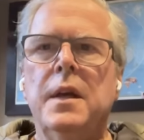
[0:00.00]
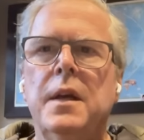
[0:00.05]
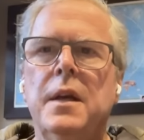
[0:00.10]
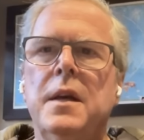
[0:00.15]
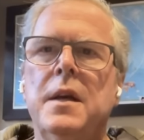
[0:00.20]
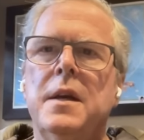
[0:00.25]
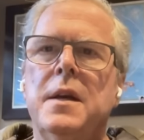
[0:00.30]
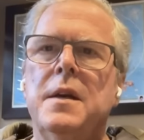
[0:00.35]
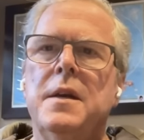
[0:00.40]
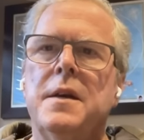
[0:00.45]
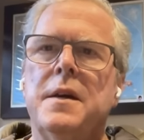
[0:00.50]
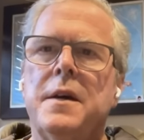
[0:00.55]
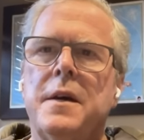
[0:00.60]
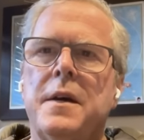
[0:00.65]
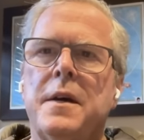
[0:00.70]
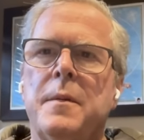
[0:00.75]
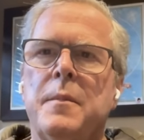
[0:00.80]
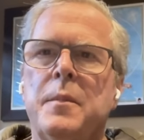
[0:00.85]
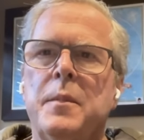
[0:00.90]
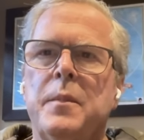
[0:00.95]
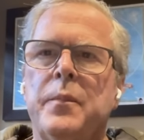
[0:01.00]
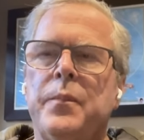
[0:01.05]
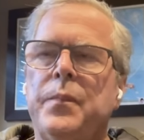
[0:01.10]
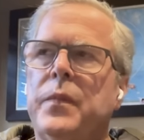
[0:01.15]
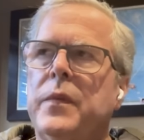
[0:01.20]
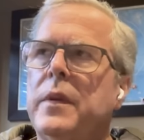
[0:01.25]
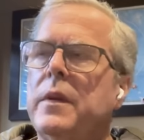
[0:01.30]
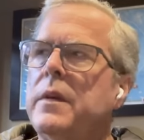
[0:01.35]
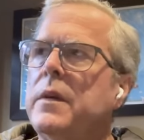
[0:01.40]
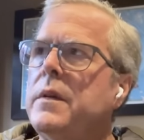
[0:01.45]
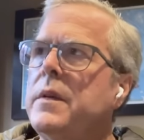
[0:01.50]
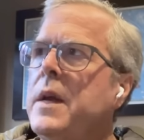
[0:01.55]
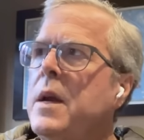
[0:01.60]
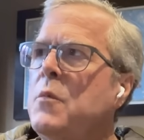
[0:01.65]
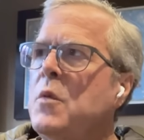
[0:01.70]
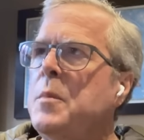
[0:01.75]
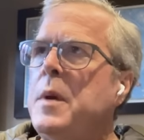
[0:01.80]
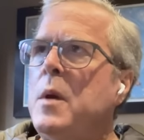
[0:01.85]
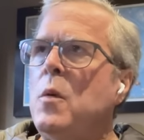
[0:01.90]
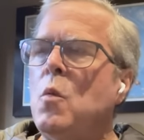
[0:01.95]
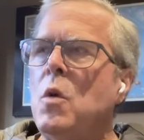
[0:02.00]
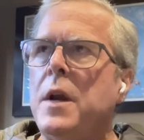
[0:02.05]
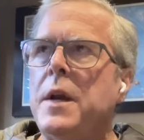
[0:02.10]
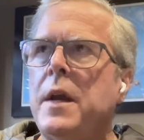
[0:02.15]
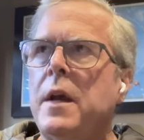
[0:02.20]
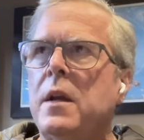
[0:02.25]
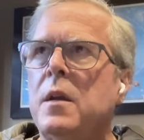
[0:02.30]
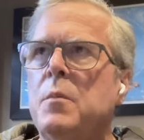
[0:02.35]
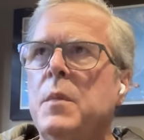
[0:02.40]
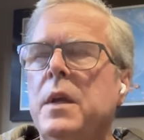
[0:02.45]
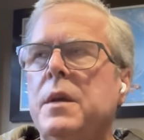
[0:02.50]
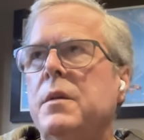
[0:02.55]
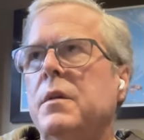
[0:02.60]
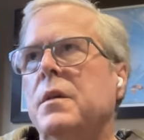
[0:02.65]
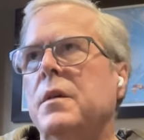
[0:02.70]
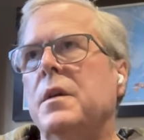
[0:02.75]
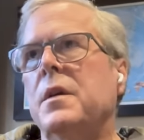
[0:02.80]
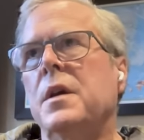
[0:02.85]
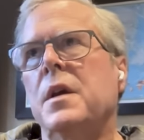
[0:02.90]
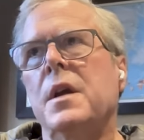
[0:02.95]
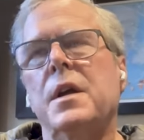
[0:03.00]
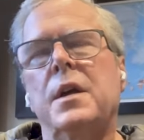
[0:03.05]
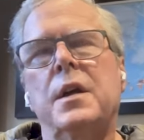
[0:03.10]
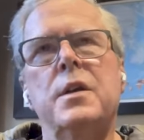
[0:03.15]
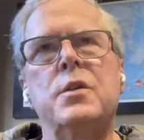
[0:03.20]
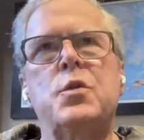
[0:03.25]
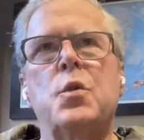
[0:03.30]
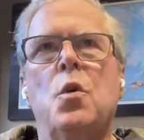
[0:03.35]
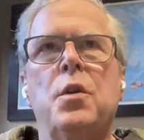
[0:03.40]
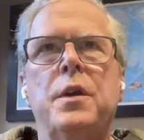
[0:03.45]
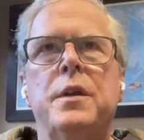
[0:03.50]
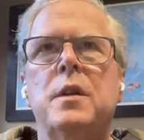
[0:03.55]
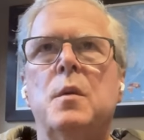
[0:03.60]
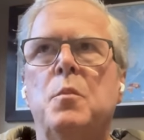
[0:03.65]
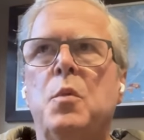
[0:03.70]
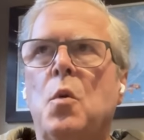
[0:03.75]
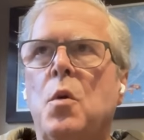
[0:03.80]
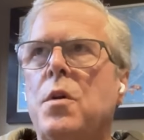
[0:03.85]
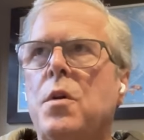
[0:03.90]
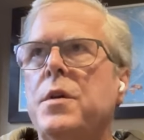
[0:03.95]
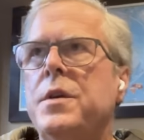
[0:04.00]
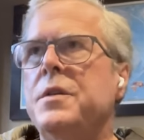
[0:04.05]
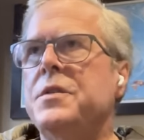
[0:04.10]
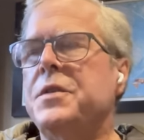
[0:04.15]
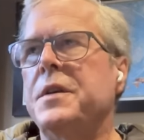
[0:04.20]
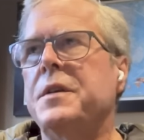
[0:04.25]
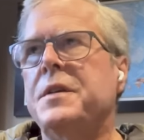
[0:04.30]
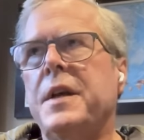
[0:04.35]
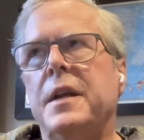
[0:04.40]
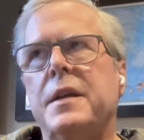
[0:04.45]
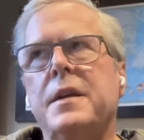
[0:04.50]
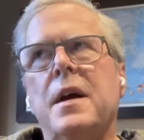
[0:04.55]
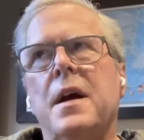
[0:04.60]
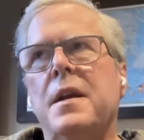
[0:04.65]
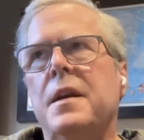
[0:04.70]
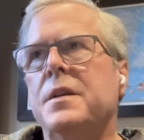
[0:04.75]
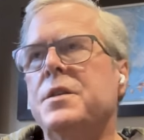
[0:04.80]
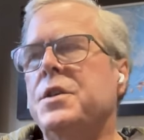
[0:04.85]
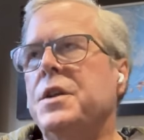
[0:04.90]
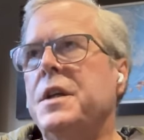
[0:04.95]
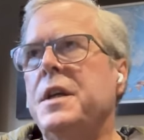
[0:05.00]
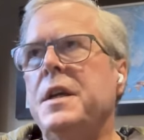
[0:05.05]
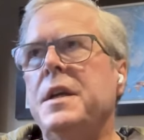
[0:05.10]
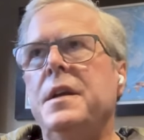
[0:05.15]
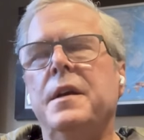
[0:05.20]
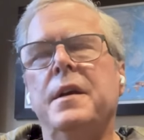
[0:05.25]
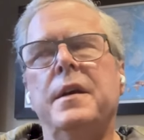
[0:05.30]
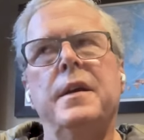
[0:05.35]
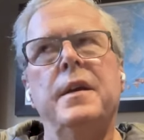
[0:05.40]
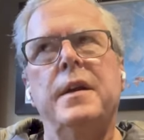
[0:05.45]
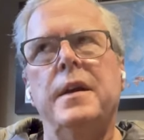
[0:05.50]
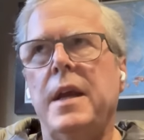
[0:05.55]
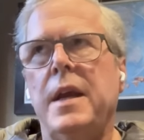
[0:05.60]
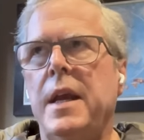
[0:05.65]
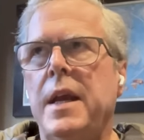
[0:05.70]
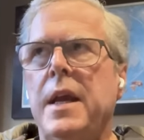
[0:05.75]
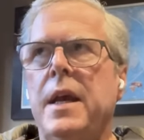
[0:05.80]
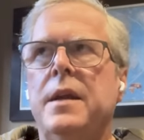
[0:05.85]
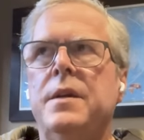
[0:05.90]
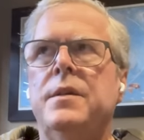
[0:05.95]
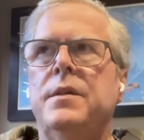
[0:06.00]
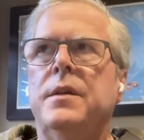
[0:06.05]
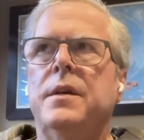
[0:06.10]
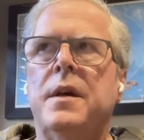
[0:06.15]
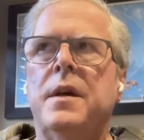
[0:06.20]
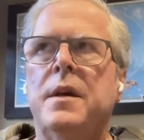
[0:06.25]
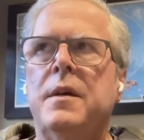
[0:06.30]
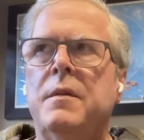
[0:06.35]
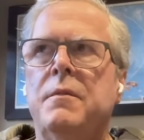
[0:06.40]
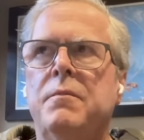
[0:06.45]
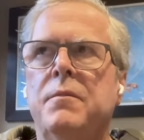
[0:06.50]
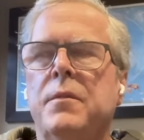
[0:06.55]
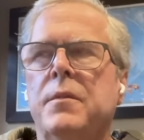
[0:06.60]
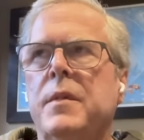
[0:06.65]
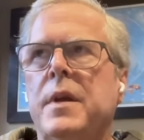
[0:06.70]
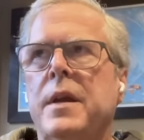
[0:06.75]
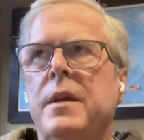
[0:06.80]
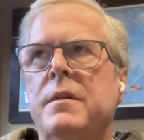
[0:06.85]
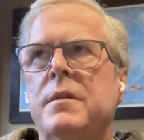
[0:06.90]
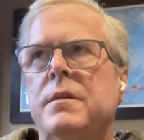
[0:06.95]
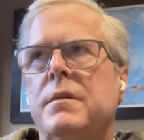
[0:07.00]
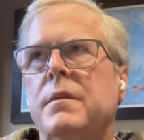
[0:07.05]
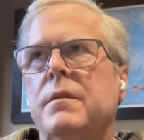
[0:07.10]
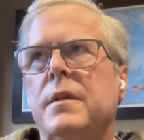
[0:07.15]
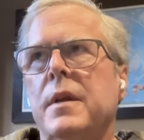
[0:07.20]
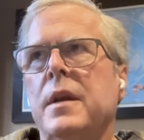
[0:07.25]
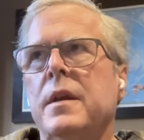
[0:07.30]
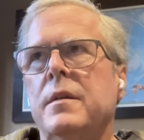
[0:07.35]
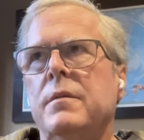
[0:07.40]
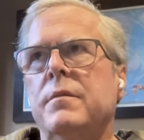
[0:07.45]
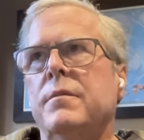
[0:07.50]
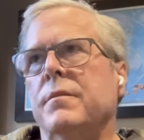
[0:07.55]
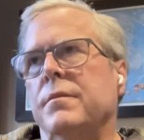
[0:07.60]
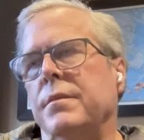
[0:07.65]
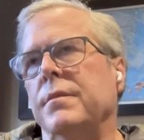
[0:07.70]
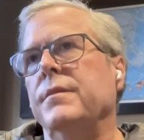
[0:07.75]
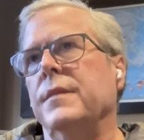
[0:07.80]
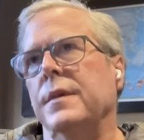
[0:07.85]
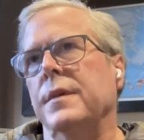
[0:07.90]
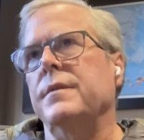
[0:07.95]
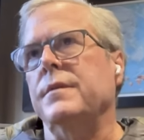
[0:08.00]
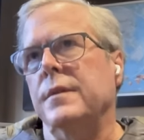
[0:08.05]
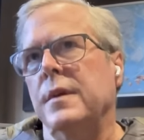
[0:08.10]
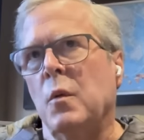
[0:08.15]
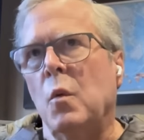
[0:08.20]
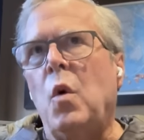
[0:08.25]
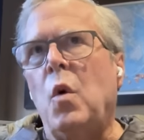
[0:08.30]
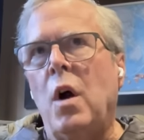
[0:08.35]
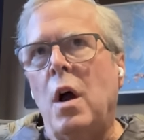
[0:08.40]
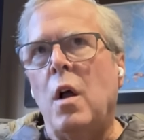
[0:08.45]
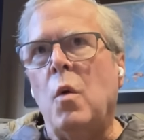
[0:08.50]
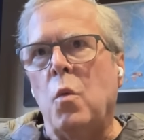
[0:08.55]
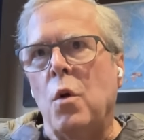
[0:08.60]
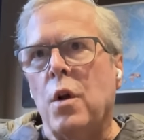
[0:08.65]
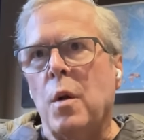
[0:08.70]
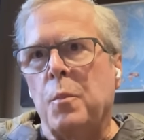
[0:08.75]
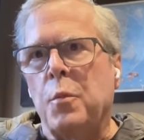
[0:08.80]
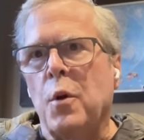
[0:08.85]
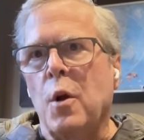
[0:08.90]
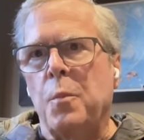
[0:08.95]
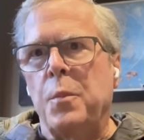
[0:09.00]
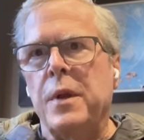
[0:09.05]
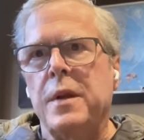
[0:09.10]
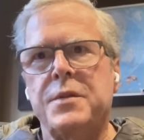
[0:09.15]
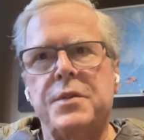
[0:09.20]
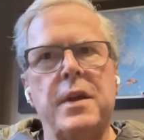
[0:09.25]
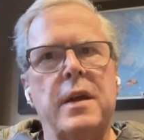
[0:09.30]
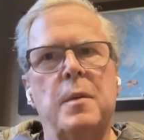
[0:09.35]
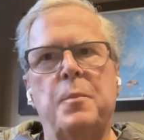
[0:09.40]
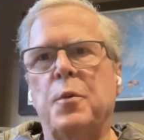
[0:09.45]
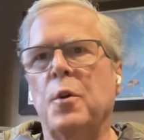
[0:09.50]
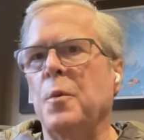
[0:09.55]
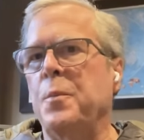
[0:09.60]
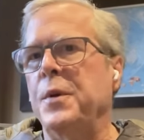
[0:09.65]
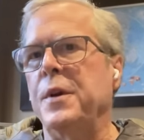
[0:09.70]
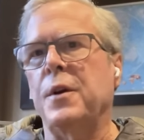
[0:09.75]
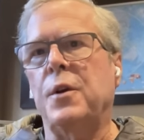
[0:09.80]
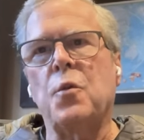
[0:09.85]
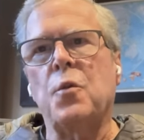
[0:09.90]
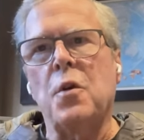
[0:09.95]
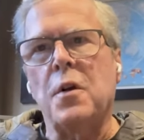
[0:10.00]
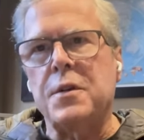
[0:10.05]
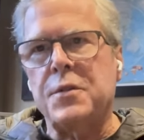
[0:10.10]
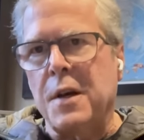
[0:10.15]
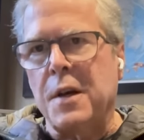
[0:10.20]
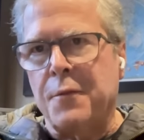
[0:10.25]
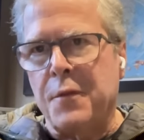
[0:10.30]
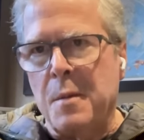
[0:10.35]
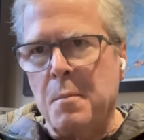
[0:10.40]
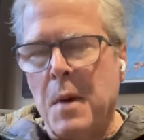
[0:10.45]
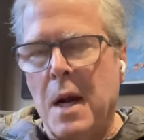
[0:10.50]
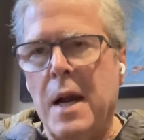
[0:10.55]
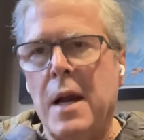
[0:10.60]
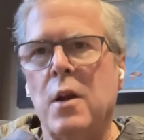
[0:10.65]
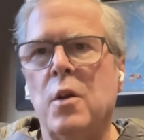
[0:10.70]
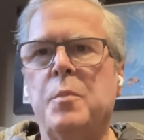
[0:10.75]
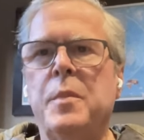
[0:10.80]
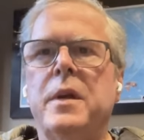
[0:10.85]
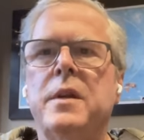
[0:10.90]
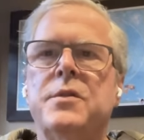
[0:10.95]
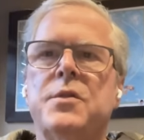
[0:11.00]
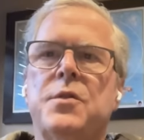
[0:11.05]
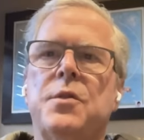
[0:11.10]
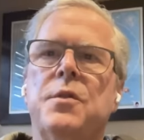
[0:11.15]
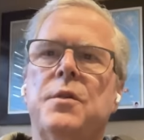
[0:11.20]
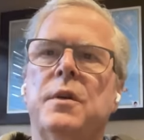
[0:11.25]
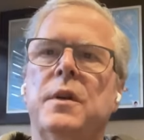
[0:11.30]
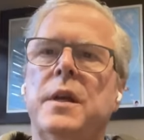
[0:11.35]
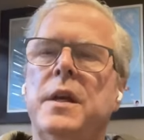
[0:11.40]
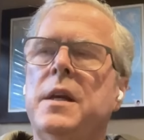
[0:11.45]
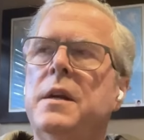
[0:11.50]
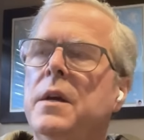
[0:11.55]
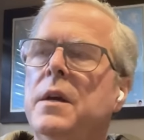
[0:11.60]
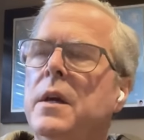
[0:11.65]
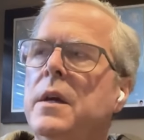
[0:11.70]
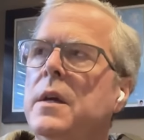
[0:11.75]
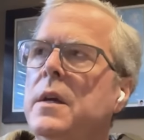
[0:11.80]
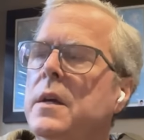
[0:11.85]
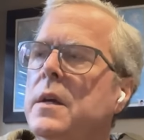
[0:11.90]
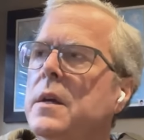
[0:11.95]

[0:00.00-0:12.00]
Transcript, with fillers: Mm-hmm. Um, that would be one element. Controlling the border using technology and uh, and and a wall where appropriate. It's not appropriate across every mile, but it certainly